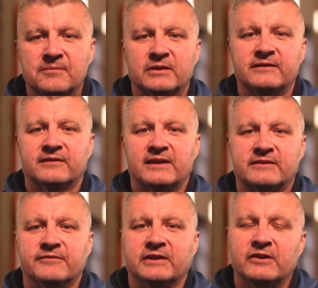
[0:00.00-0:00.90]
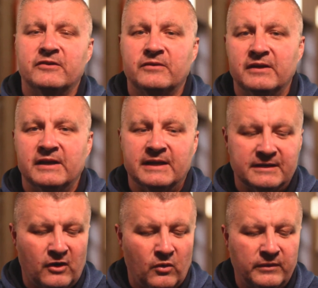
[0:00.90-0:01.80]
Please like the video
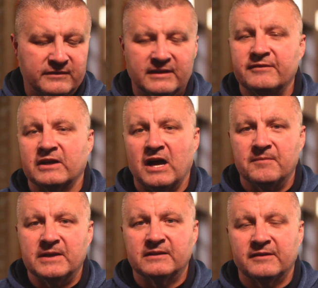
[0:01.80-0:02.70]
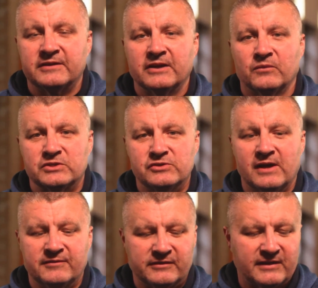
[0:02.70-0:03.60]
and always leave a comment. Love to hear what you
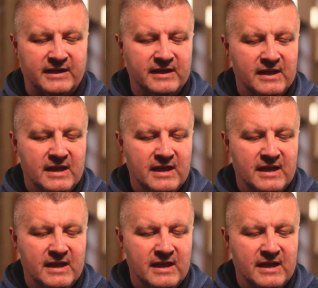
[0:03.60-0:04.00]
have to say.